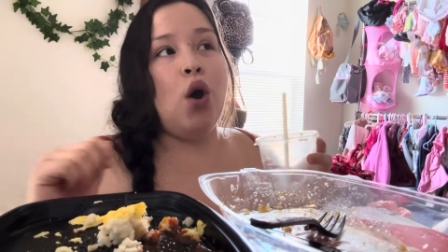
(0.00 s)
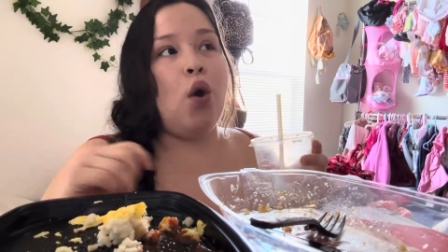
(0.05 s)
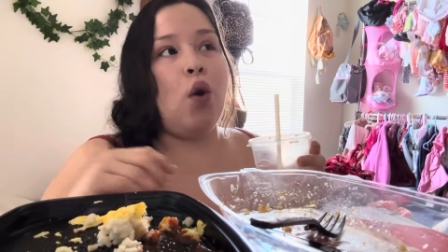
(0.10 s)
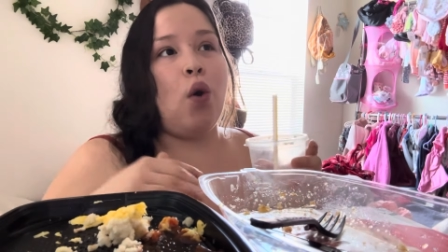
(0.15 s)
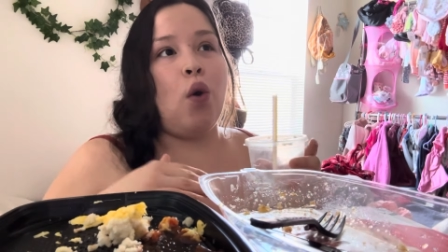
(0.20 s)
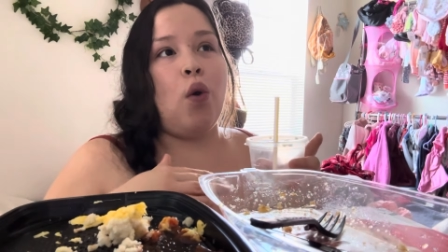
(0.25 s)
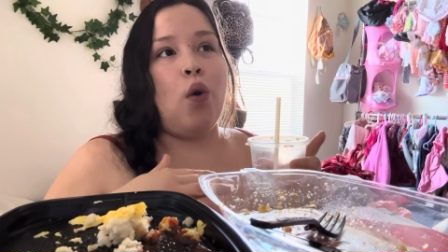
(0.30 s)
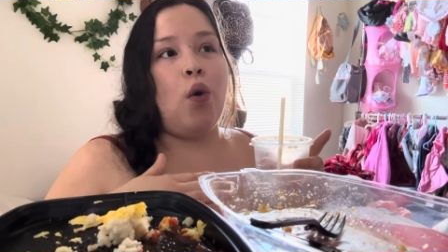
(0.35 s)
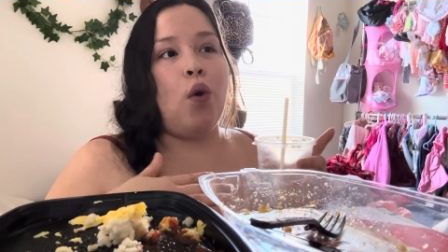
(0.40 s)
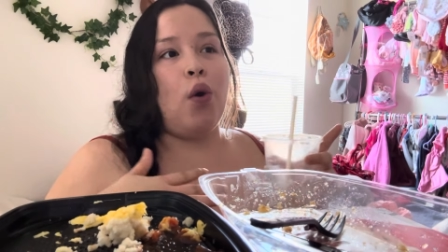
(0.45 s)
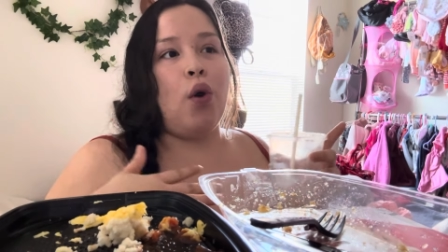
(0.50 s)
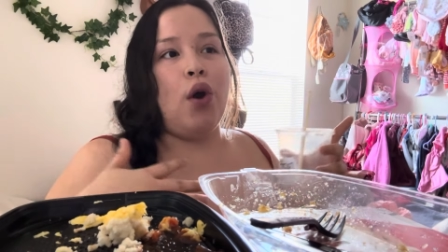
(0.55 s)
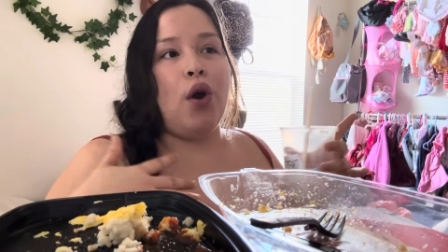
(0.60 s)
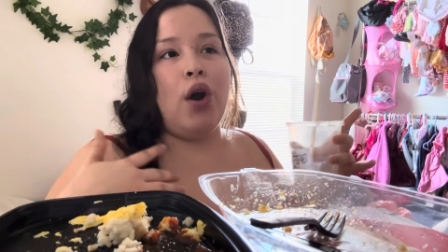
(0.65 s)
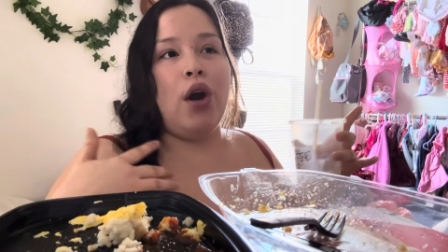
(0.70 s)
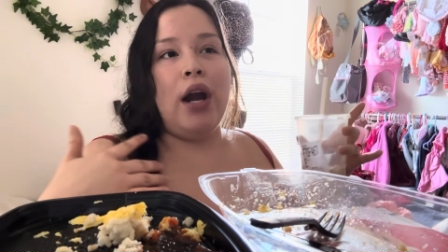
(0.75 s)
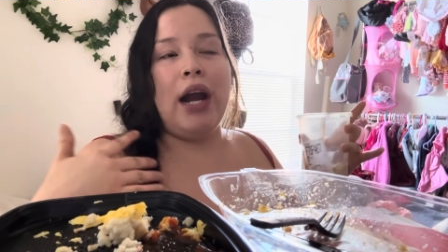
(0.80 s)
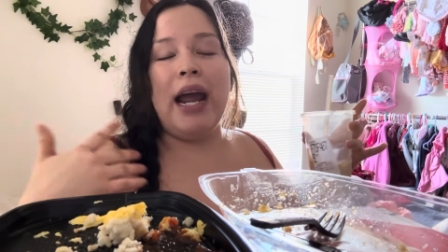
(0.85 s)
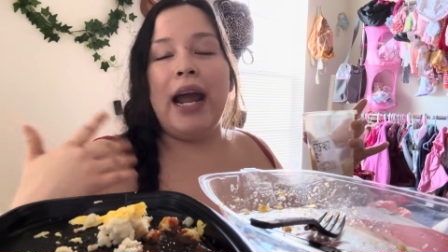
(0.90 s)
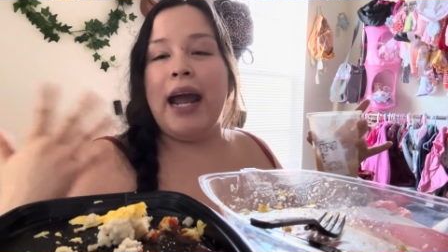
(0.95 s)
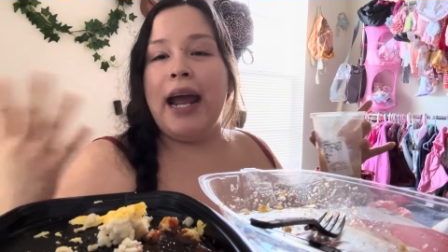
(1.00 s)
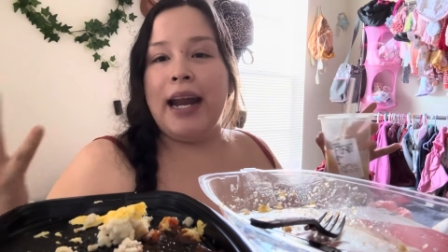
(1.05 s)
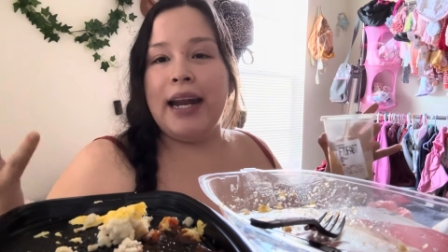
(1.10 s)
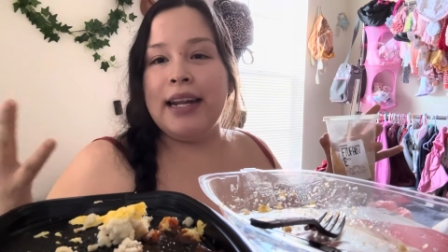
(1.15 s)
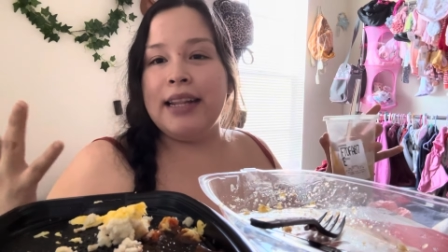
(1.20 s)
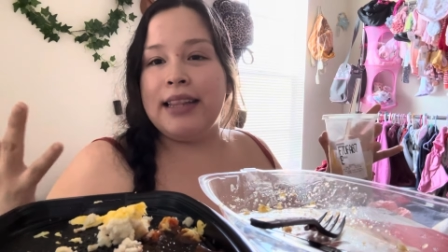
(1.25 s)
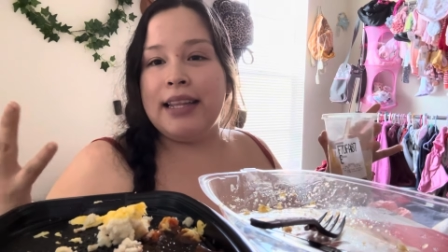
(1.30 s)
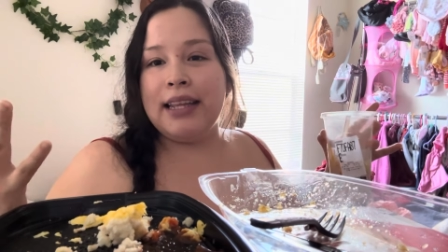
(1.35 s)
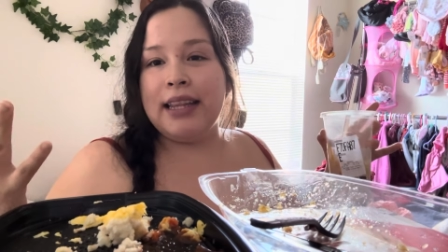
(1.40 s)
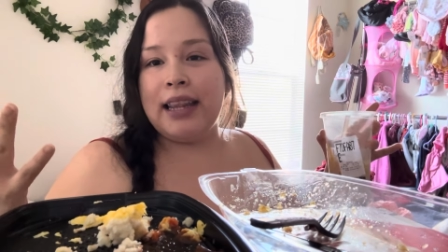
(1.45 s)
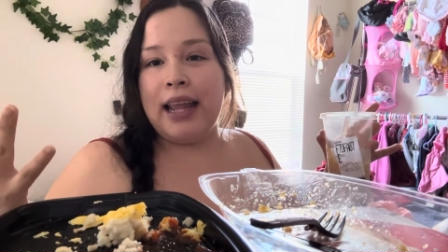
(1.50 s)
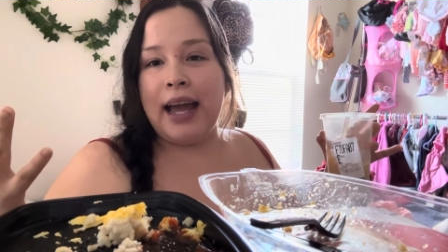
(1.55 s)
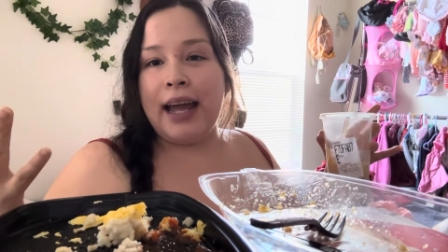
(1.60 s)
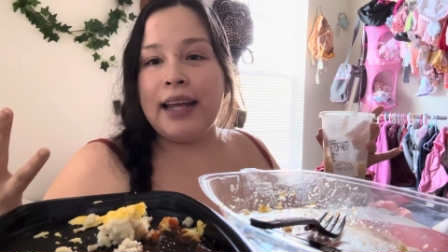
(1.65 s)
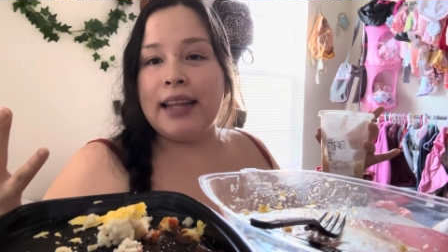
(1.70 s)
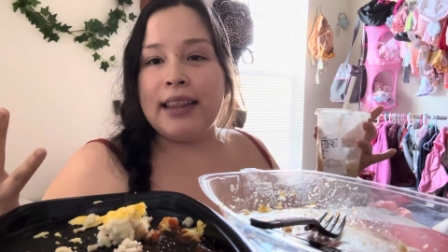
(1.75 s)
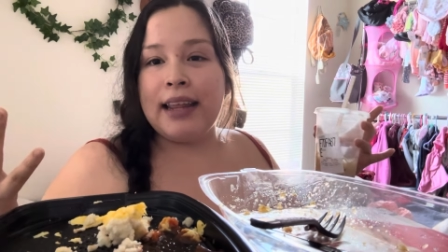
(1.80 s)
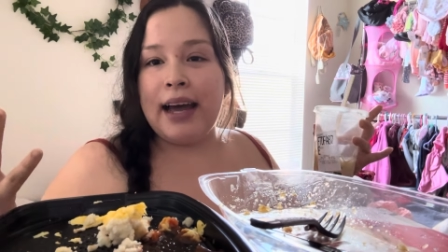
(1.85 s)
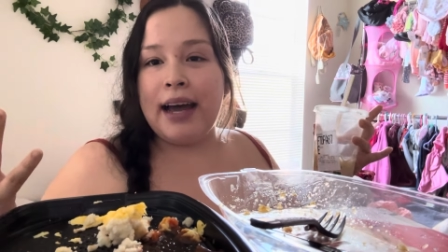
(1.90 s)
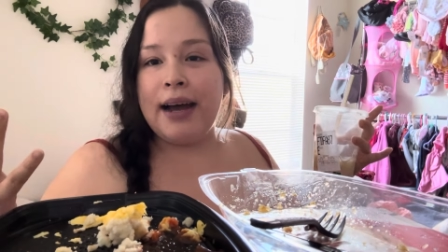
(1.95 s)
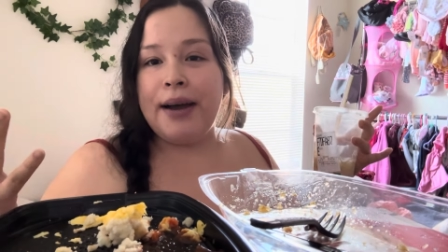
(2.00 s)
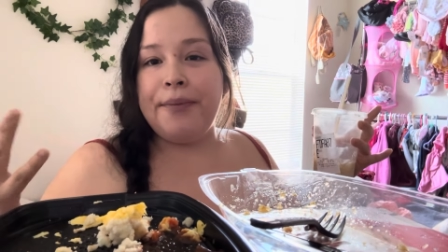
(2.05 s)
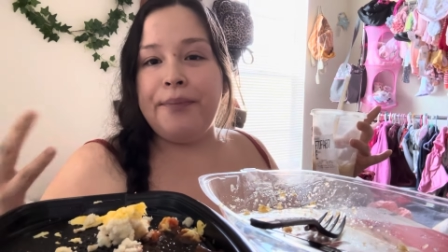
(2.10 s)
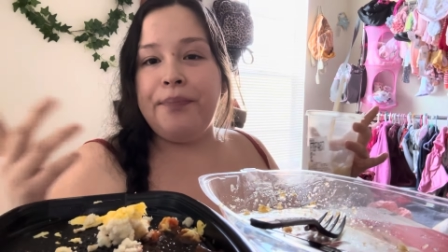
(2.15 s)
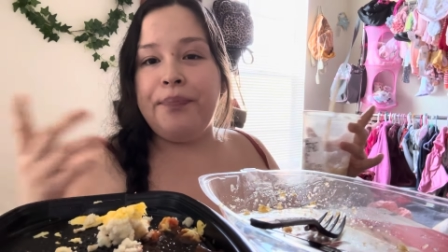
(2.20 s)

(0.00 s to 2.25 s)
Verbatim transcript: or anything like that